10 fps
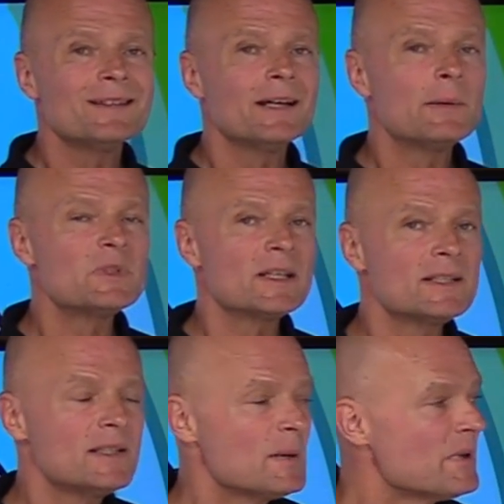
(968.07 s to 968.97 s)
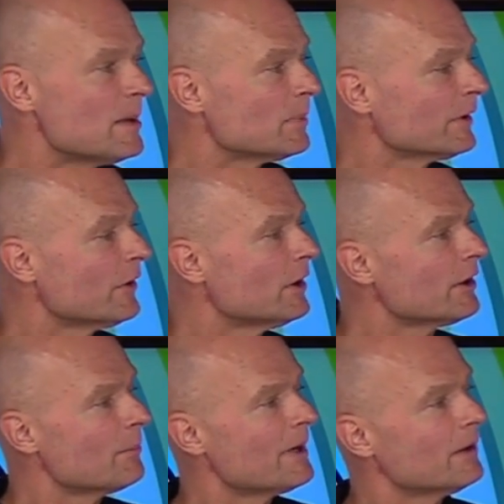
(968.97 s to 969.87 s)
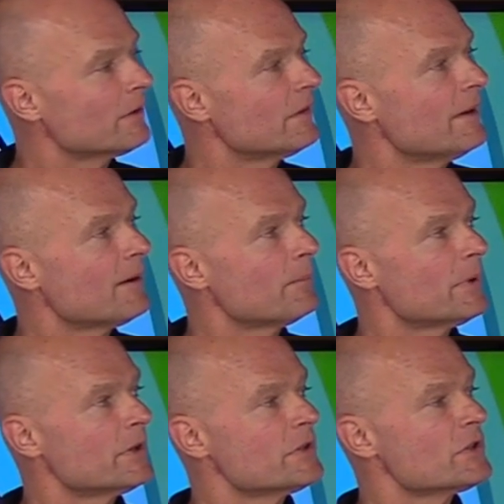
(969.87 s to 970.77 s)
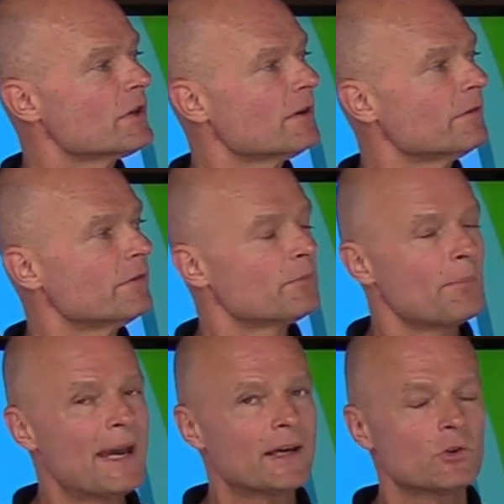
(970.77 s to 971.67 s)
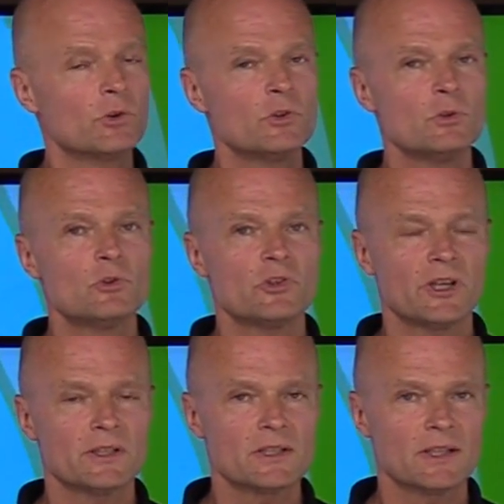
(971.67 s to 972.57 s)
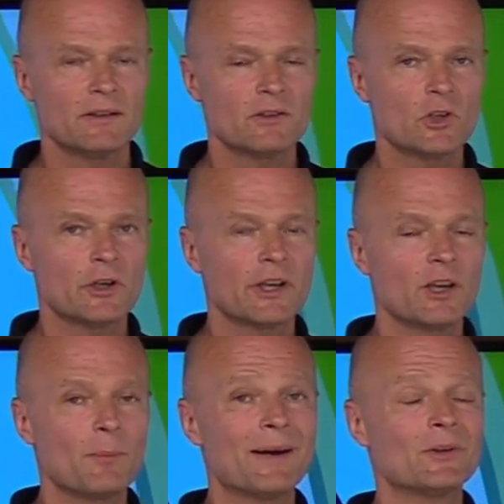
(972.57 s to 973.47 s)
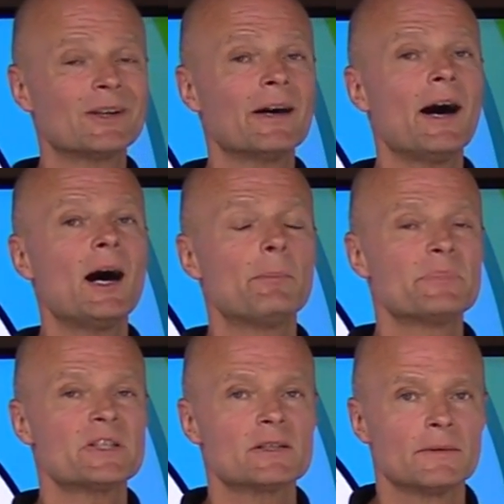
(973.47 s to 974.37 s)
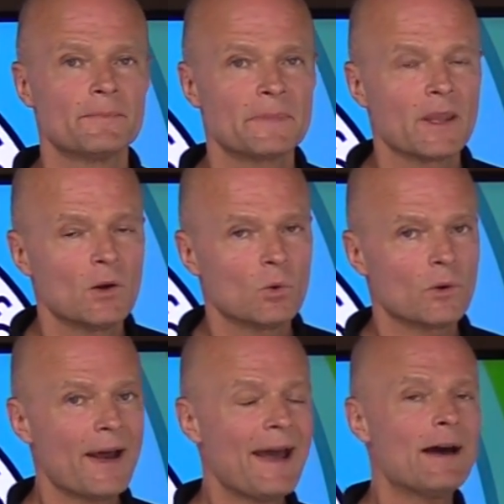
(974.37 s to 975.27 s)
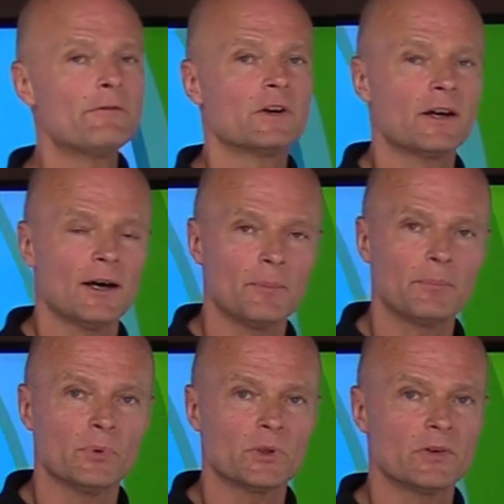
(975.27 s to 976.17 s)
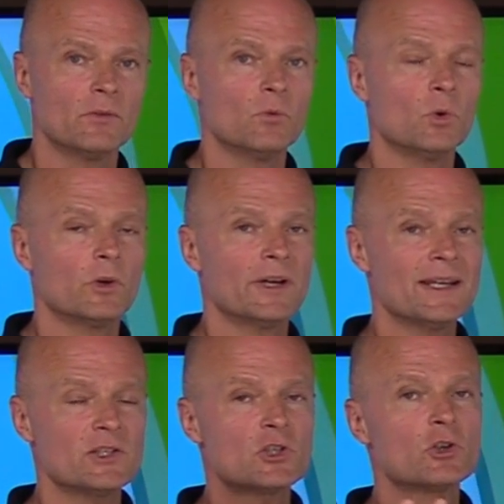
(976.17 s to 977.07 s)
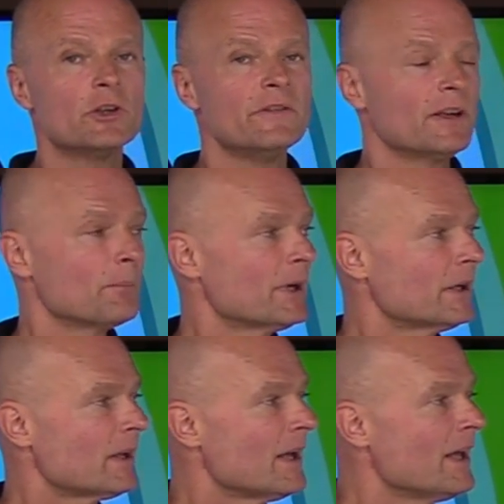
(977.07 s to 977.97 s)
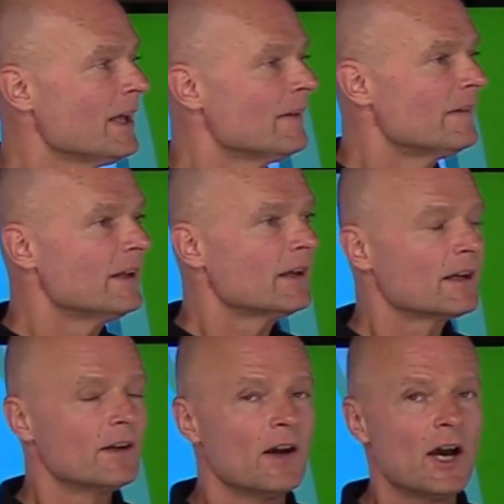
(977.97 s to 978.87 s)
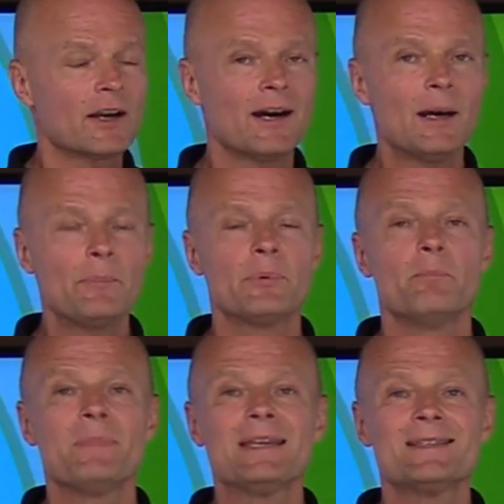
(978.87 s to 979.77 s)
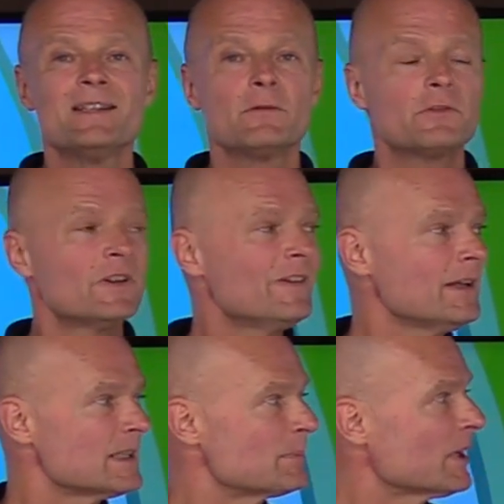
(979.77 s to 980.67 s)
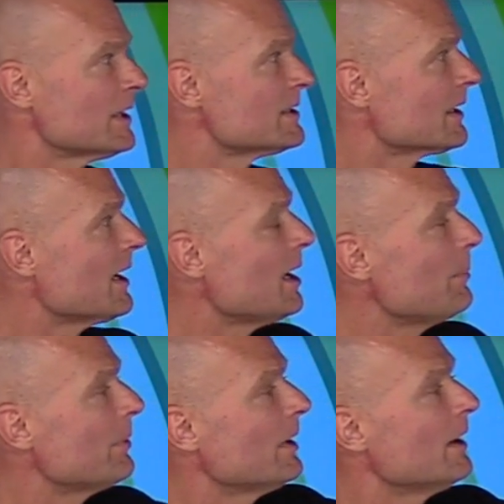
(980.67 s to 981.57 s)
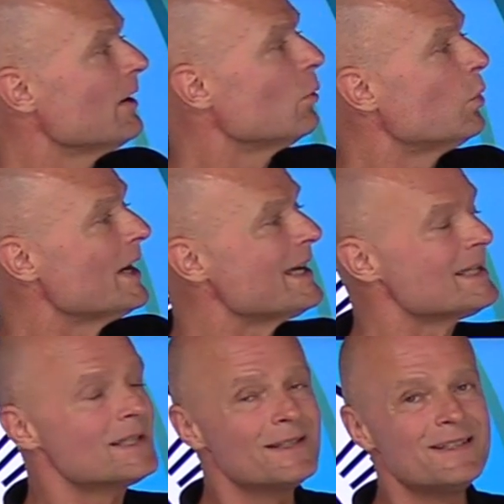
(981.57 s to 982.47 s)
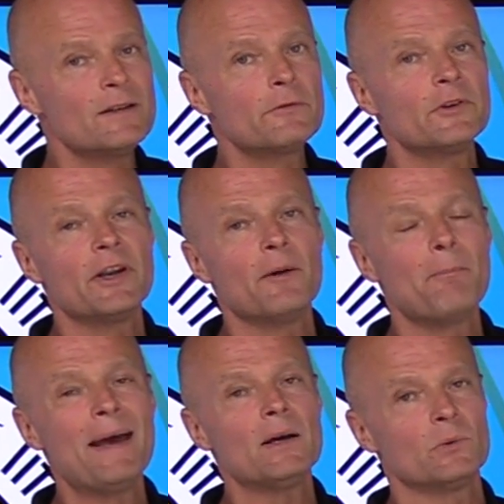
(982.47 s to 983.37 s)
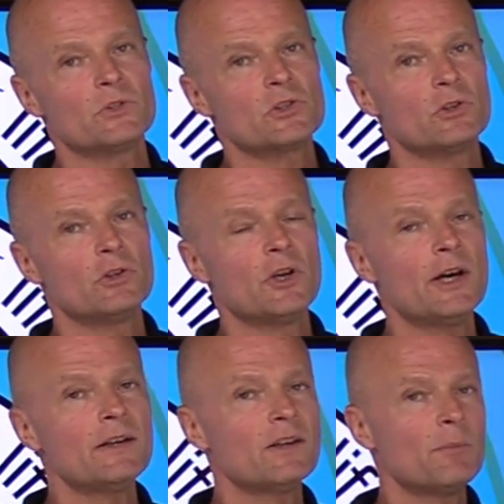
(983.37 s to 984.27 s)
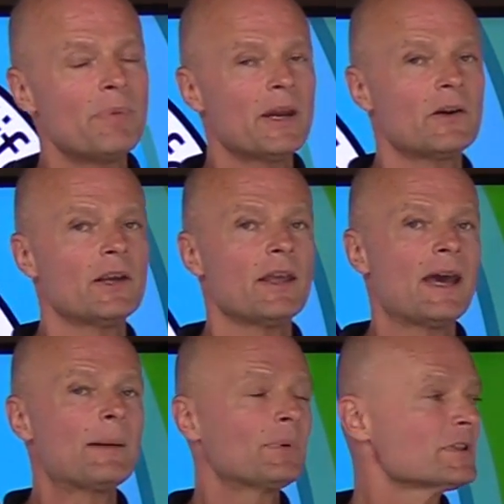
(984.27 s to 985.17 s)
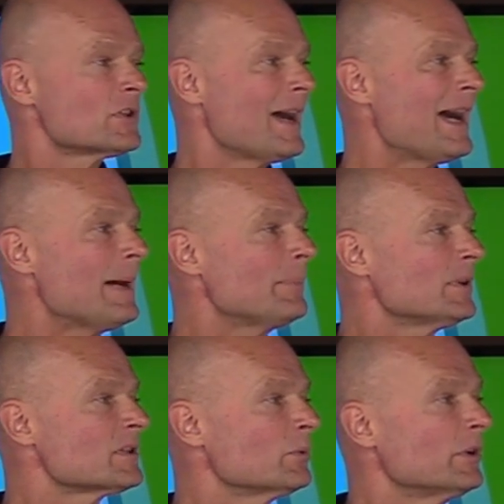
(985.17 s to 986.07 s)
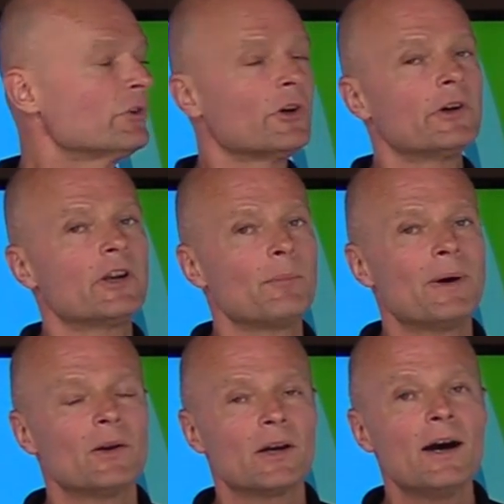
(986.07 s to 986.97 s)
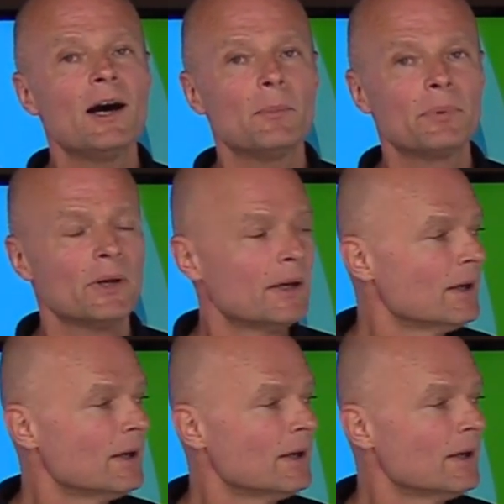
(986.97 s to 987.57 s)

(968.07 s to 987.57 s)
times I see people talk about numbers of macronutrients and they're talking about cups or half a cup or, or a serving, but the, a cup means different things because a cup weighs different amounts. So you're not comparing apples to apples when you're talking about a cup